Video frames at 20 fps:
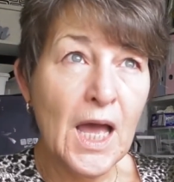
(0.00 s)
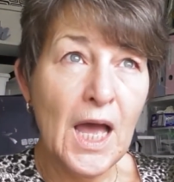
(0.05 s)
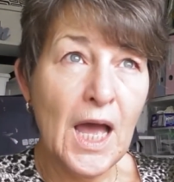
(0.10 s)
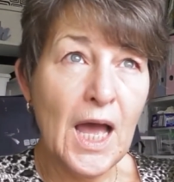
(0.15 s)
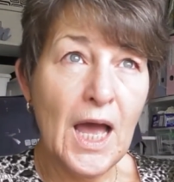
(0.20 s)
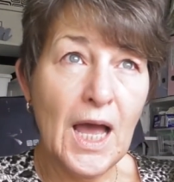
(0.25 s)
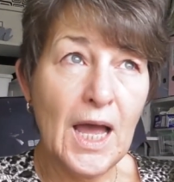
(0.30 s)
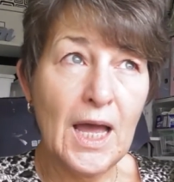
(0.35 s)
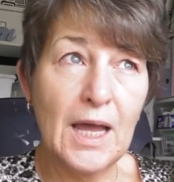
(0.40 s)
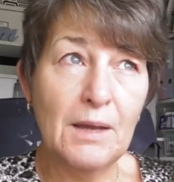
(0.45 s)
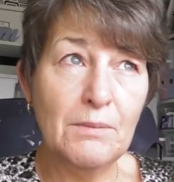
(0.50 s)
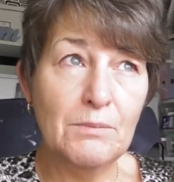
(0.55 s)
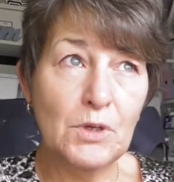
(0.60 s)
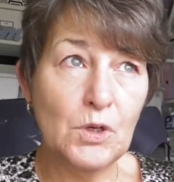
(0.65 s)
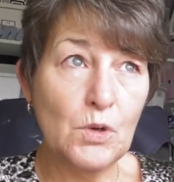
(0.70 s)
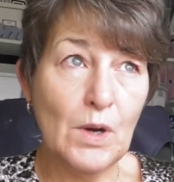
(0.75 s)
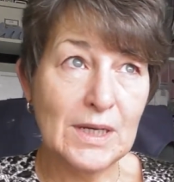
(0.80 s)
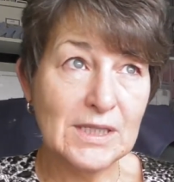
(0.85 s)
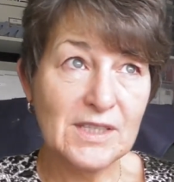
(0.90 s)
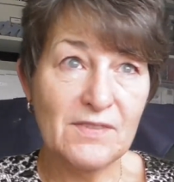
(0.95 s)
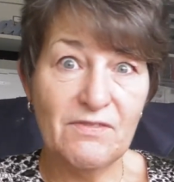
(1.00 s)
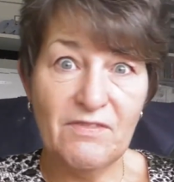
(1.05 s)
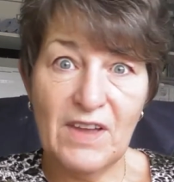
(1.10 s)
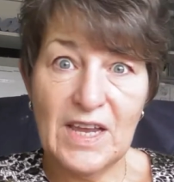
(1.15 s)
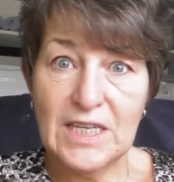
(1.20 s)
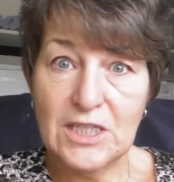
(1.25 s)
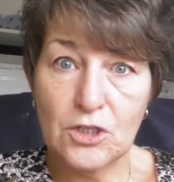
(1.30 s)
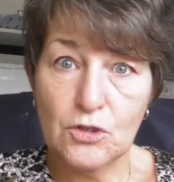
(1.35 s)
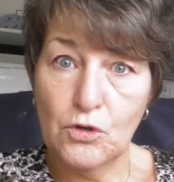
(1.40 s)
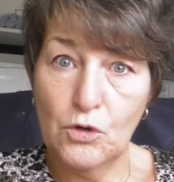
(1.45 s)
who has a
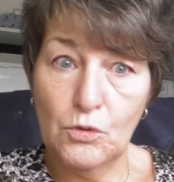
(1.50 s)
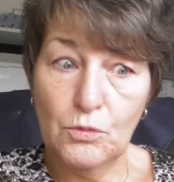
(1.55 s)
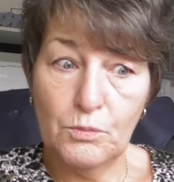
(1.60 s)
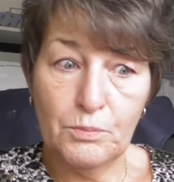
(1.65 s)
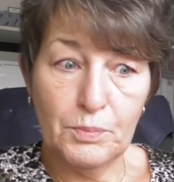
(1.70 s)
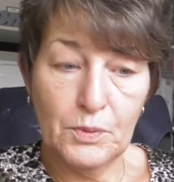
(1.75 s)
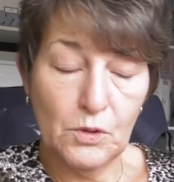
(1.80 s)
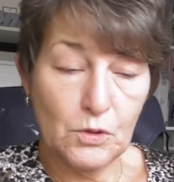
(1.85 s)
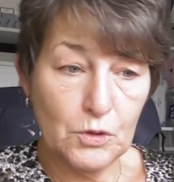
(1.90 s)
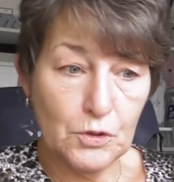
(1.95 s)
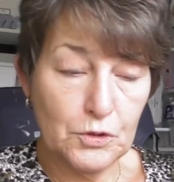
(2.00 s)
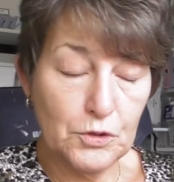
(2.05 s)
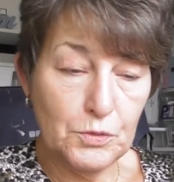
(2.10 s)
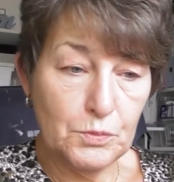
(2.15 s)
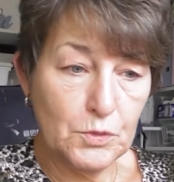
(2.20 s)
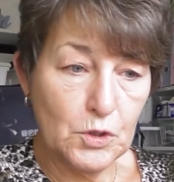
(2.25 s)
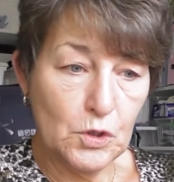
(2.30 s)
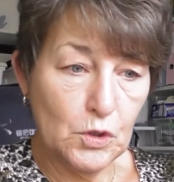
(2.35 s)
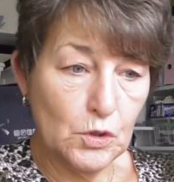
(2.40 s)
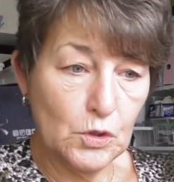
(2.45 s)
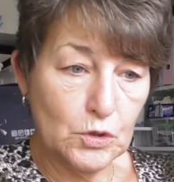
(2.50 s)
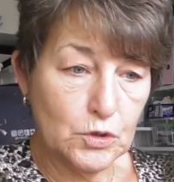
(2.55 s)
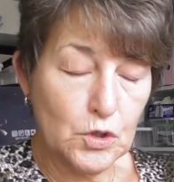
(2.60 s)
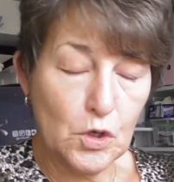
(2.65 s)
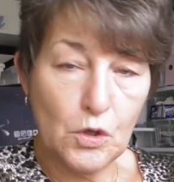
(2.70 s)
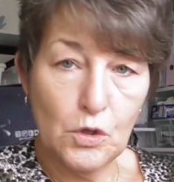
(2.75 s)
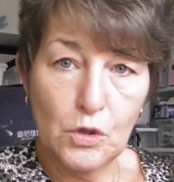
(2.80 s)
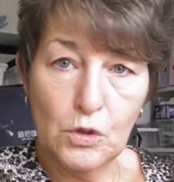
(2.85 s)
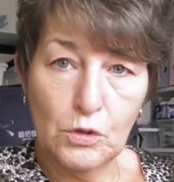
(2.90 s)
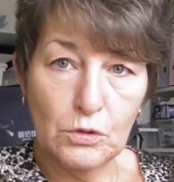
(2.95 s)
Facebook group called
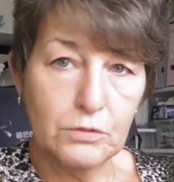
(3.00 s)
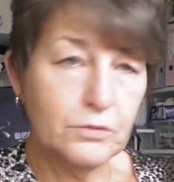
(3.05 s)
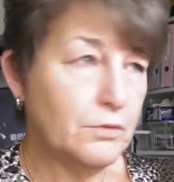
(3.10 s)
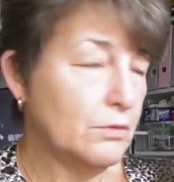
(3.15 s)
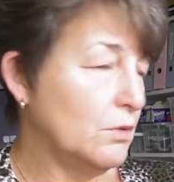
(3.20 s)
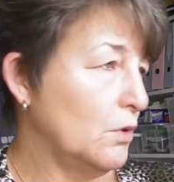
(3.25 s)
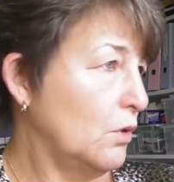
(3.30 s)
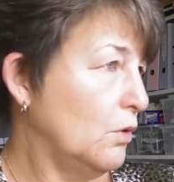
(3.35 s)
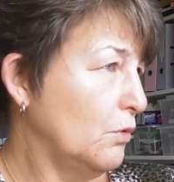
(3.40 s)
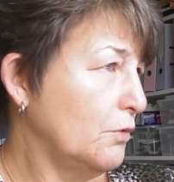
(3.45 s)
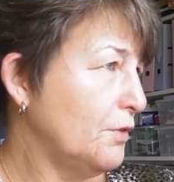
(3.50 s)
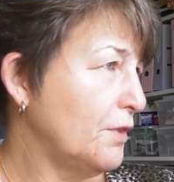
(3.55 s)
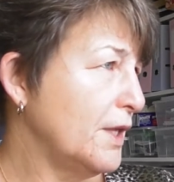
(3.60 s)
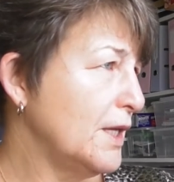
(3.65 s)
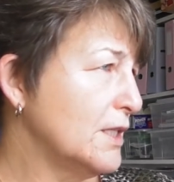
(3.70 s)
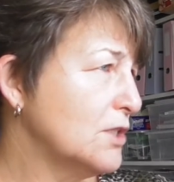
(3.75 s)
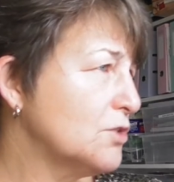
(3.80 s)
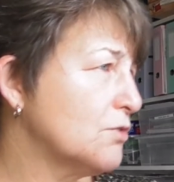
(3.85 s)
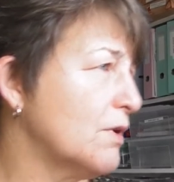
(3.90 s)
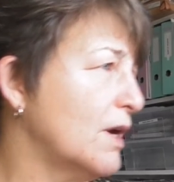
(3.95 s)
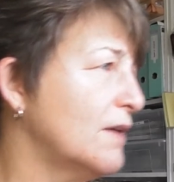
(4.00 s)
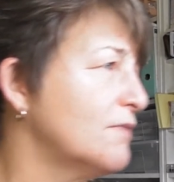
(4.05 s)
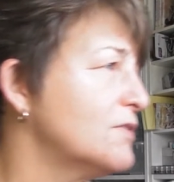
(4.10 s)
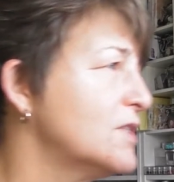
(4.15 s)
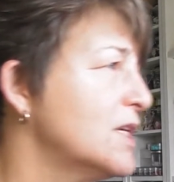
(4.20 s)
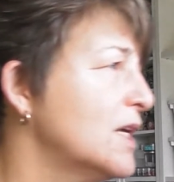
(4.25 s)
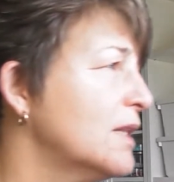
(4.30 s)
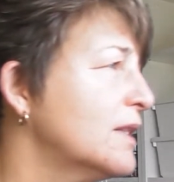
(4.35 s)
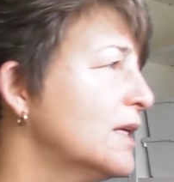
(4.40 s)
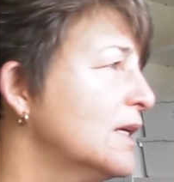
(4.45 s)
All Things
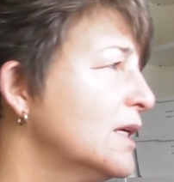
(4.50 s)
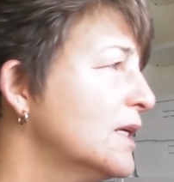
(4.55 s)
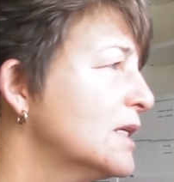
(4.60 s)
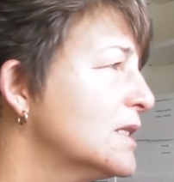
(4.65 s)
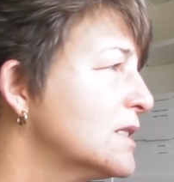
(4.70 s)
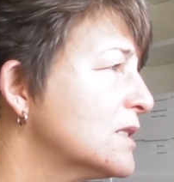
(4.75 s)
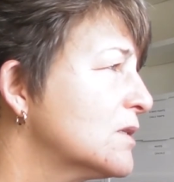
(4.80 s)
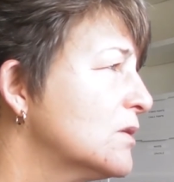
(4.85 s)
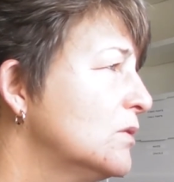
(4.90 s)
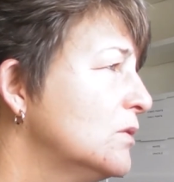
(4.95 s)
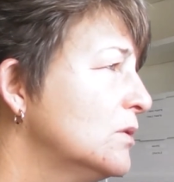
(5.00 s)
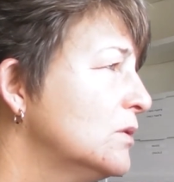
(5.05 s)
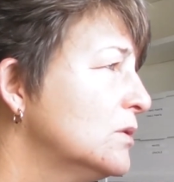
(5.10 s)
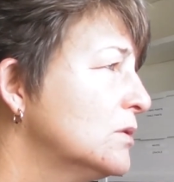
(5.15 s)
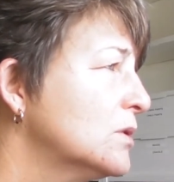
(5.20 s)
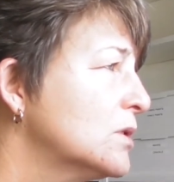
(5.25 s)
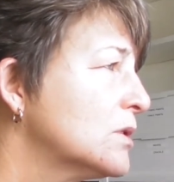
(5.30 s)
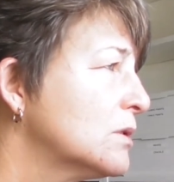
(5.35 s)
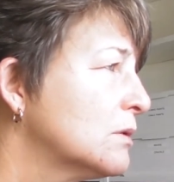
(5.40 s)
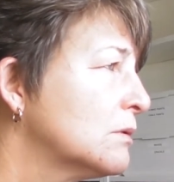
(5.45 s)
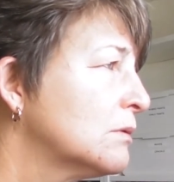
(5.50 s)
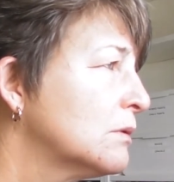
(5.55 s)
Crafty, I think it's called.